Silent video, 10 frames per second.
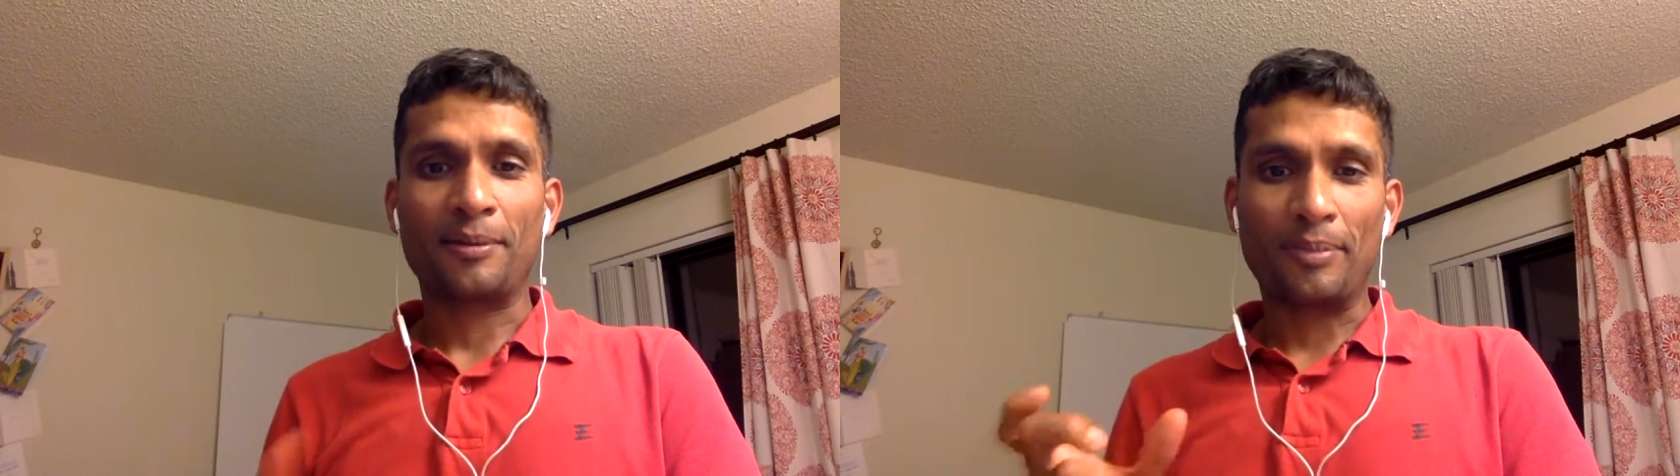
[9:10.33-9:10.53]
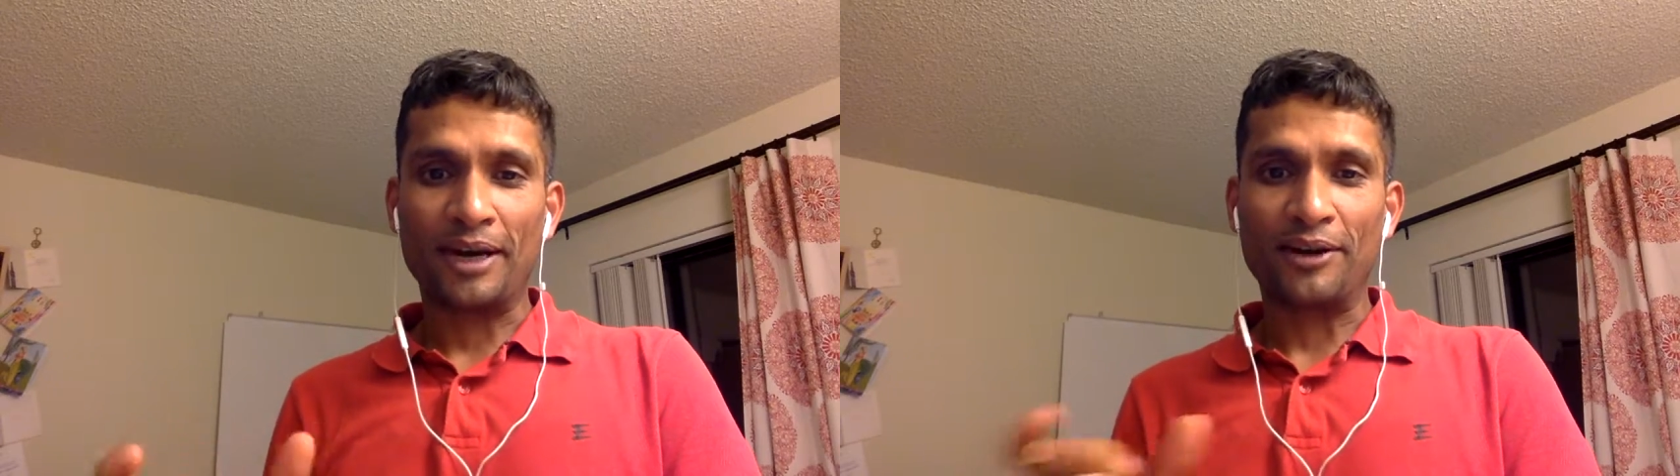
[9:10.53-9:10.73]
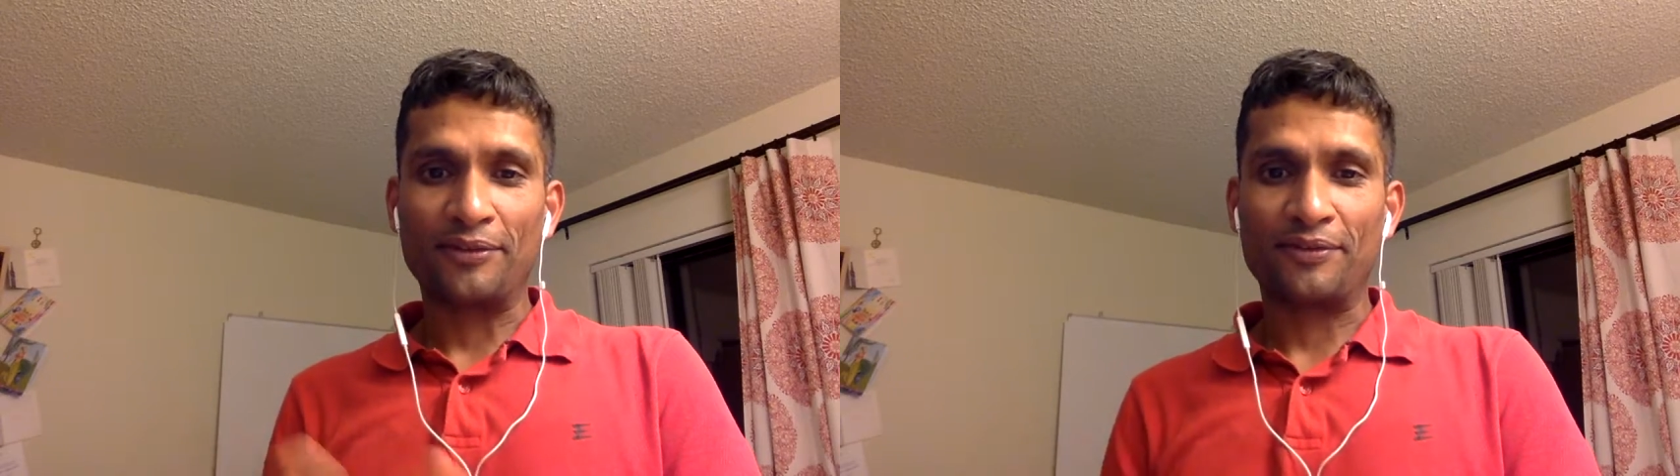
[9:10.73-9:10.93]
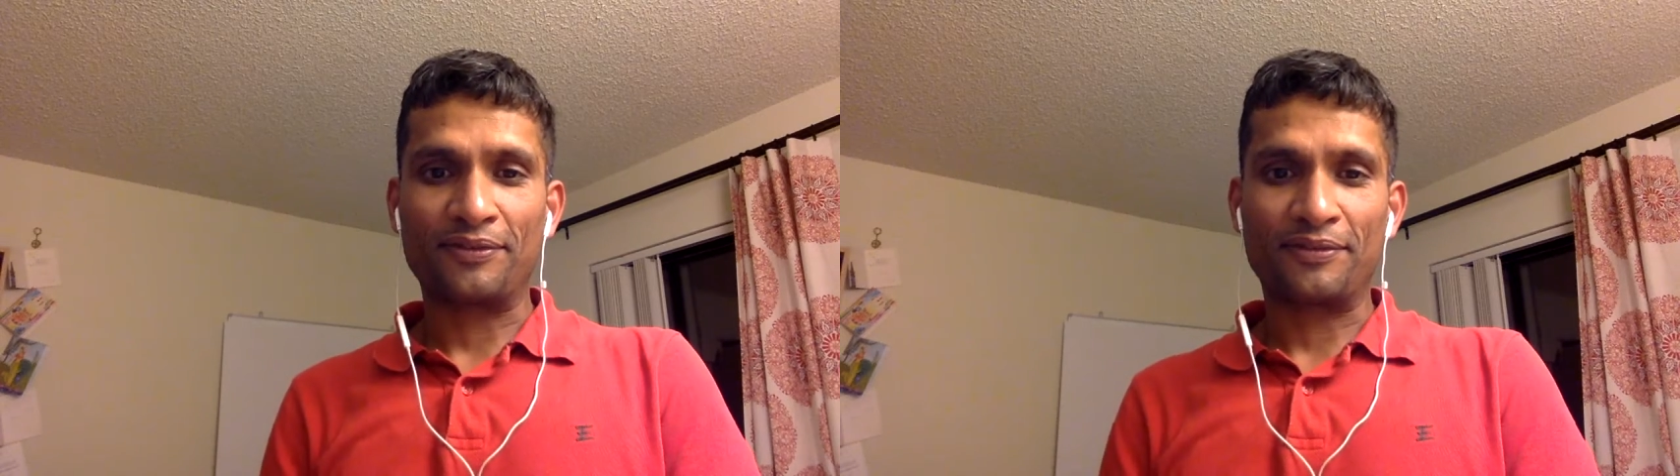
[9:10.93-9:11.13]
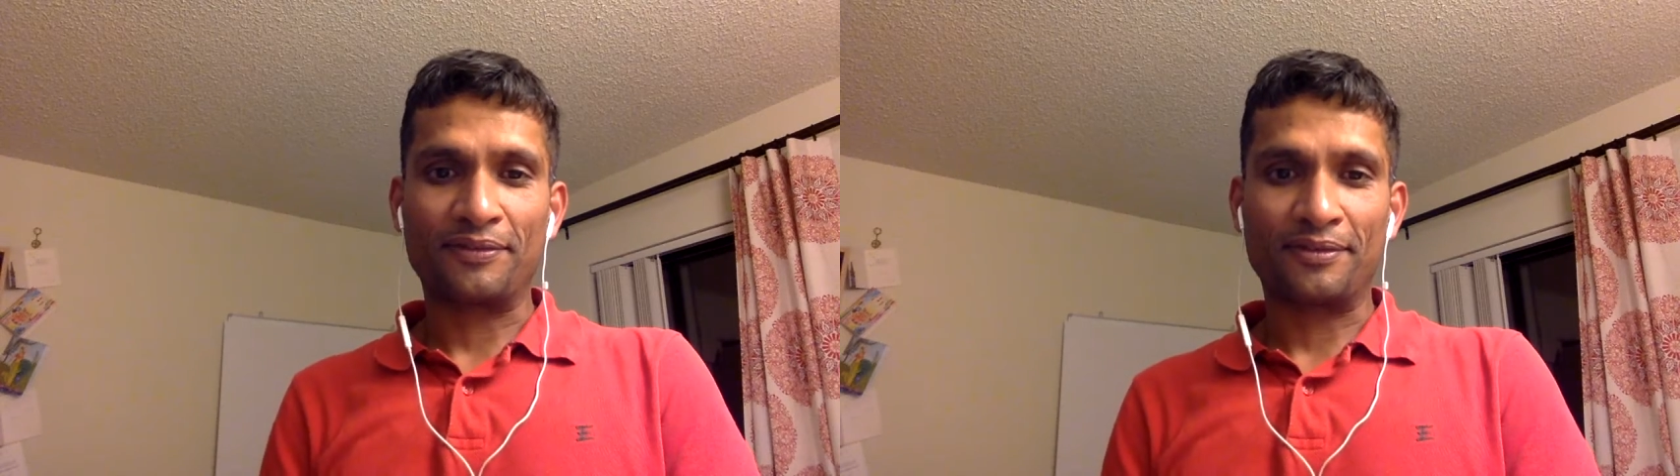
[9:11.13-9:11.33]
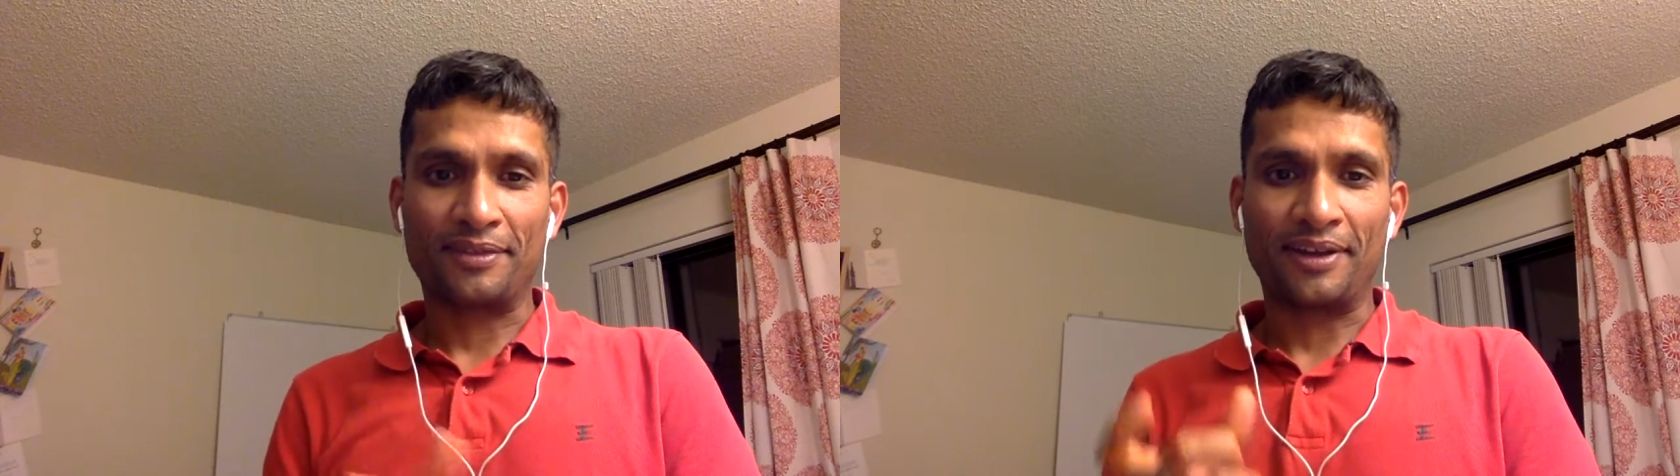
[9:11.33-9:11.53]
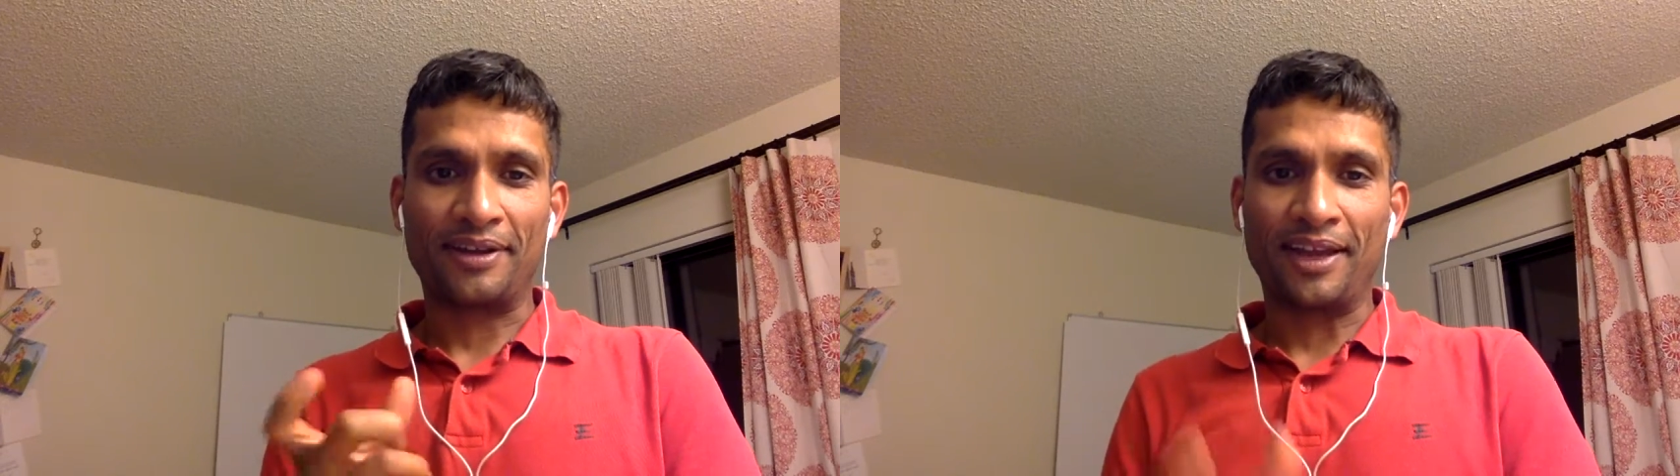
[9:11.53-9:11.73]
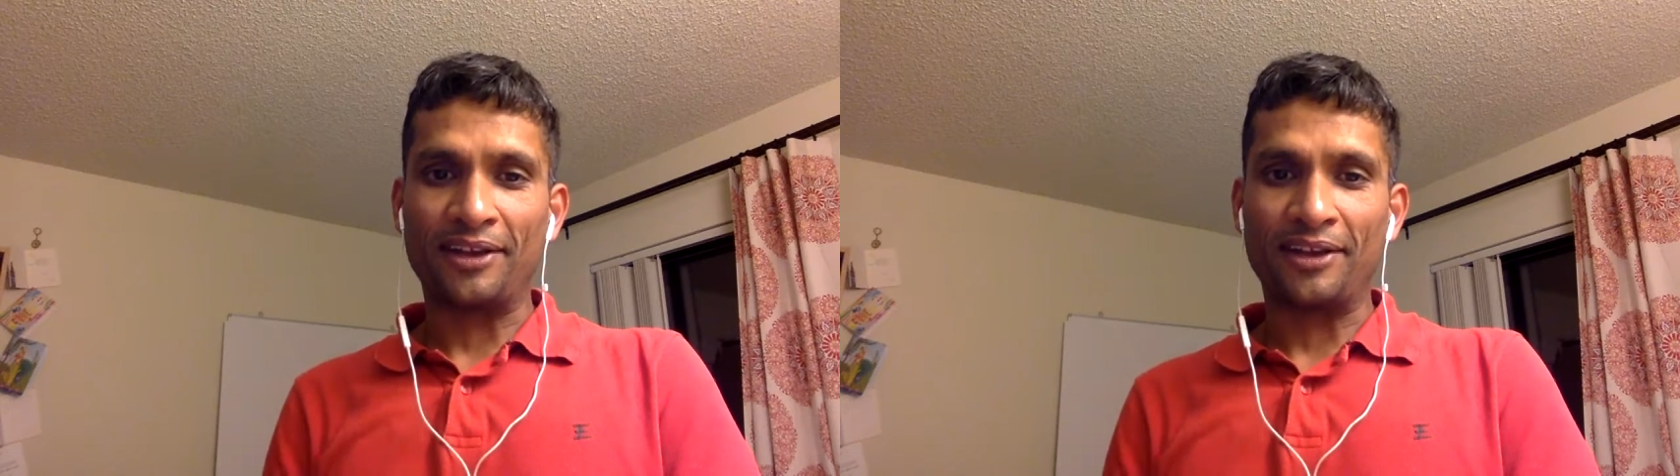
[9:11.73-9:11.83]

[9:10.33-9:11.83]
part of the day